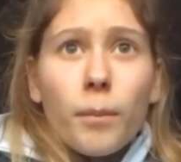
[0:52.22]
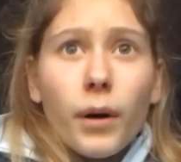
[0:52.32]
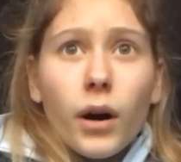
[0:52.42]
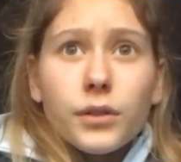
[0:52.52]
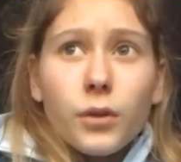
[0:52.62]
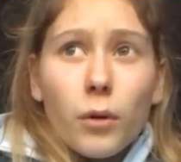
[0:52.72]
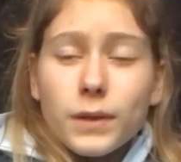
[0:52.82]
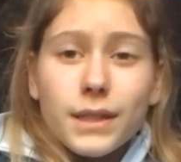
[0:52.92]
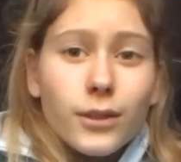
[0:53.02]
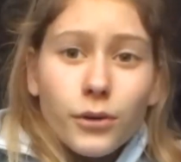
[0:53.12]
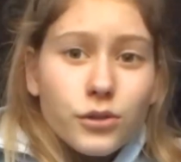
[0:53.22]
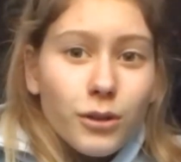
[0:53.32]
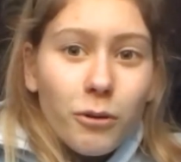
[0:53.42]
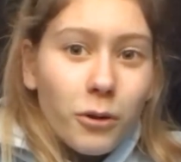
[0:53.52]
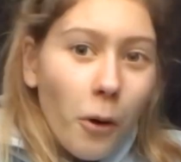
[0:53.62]
But obviously don't
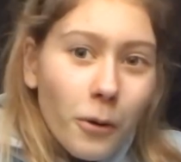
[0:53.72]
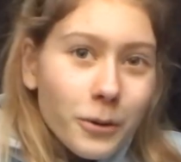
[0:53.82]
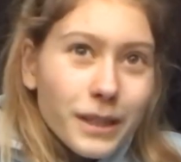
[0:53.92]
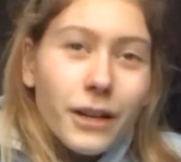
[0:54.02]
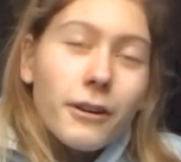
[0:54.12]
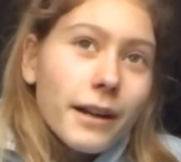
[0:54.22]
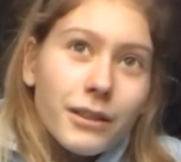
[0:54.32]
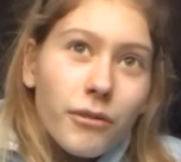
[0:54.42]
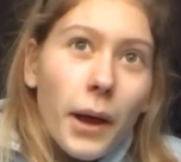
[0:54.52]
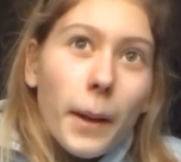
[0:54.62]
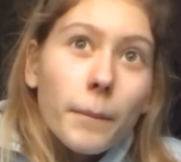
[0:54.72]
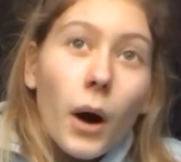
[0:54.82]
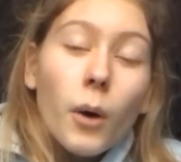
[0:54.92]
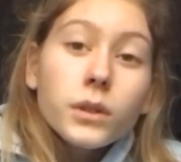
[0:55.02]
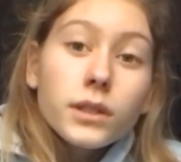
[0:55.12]
do it on concrete or anything,
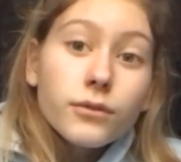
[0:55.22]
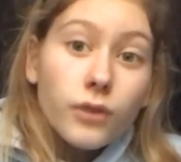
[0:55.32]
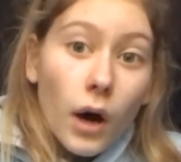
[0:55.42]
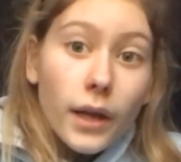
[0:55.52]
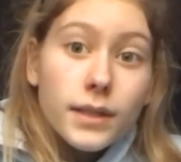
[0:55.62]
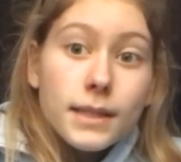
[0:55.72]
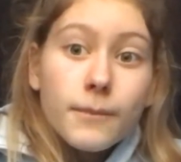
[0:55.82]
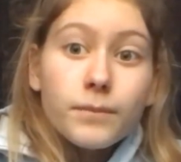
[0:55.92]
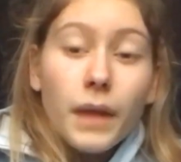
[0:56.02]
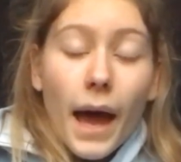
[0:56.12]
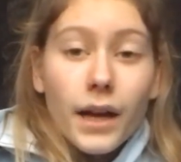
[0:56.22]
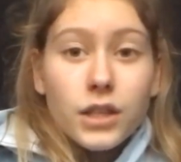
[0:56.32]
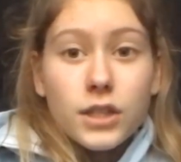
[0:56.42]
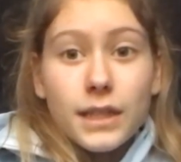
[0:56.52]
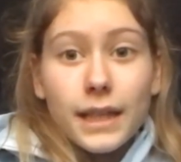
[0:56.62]
but I would advise
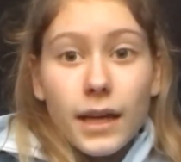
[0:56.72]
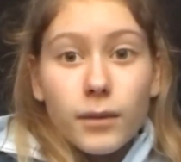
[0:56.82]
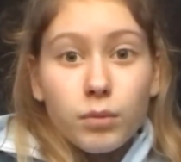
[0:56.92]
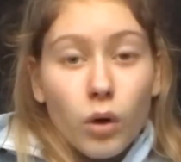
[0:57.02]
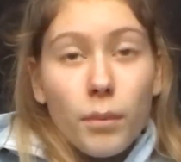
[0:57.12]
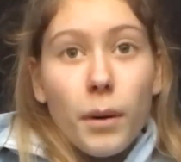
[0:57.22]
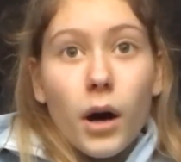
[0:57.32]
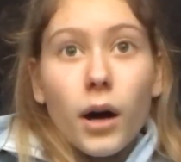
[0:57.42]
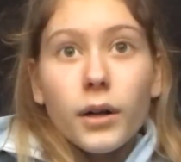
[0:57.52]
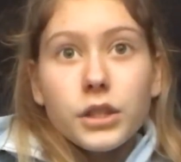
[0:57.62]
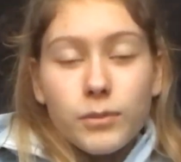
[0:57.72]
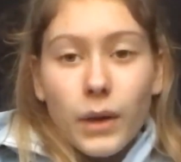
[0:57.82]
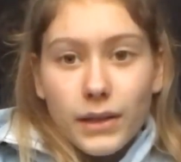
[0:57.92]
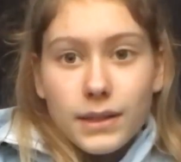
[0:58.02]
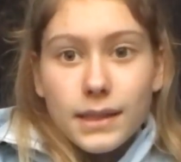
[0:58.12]
actually getting proper
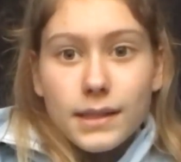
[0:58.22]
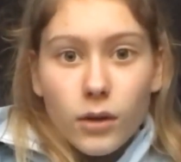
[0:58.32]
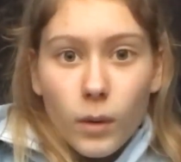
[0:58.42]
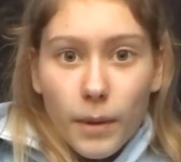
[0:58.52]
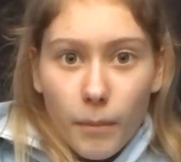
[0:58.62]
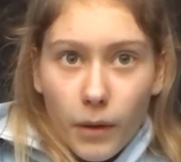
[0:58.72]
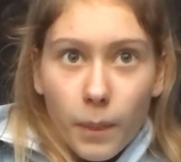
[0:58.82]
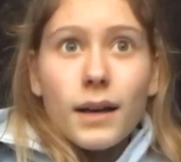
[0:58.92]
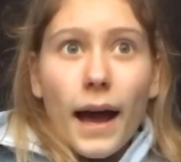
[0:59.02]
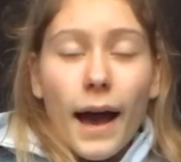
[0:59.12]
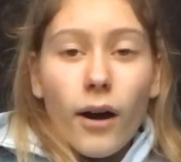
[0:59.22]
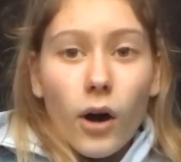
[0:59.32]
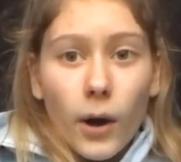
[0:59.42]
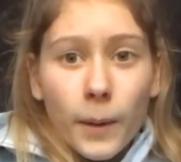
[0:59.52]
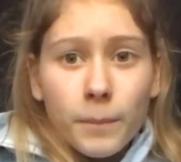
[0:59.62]
gymnastics equipment at
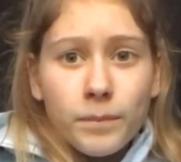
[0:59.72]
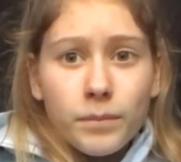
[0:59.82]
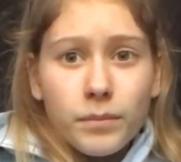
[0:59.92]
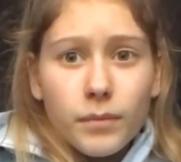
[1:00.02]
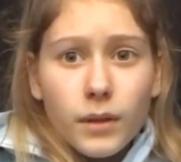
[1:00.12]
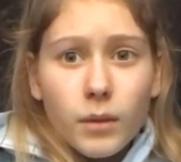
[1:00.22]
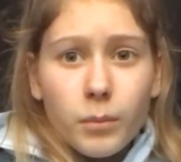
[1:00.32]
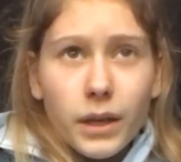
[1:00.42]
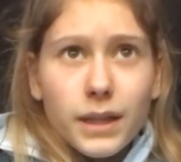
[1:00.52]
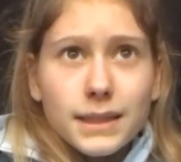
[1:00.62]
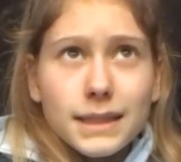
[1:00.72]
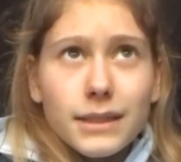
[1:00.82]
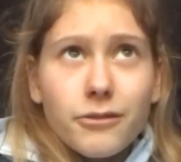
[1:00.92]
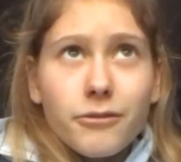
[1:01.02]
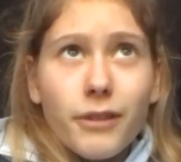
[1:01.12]
home, because
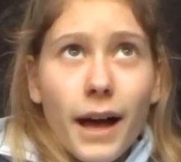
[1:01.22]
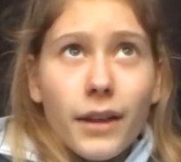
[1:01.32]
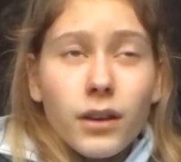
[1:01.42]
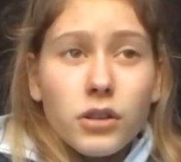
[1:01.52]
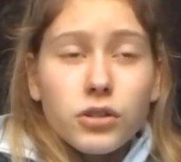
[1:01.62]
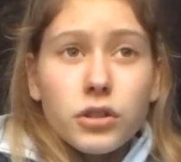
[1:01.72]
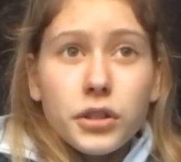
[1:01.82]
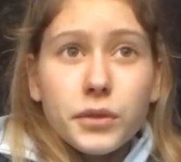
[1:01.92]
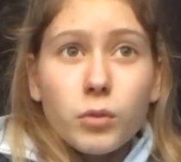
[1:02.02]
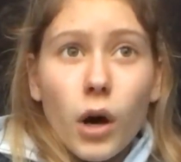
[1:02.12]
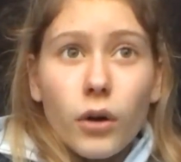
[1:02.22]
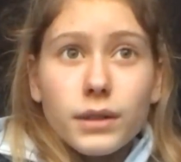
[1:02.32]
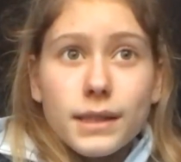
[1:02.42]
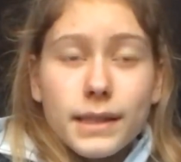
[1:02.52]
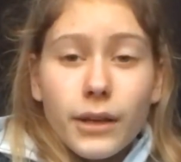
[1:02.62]
then you can work
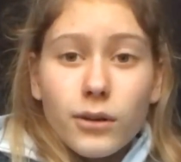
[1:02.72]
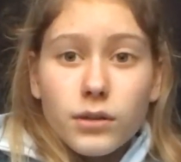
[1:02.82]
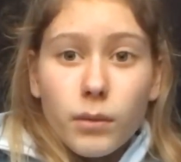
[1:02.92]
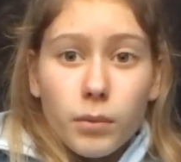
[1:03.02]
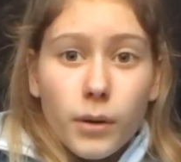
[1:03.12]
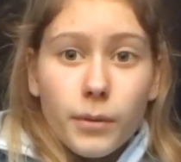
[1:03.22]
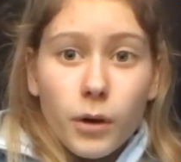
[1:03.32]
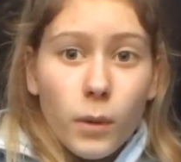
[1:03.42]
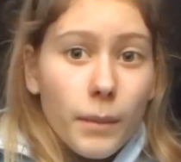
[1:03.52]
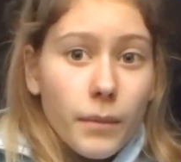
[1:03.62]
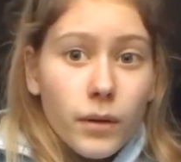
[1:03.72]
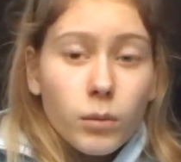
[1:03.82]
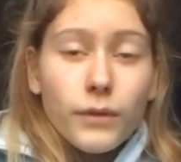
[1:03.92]
on skills on proper equipment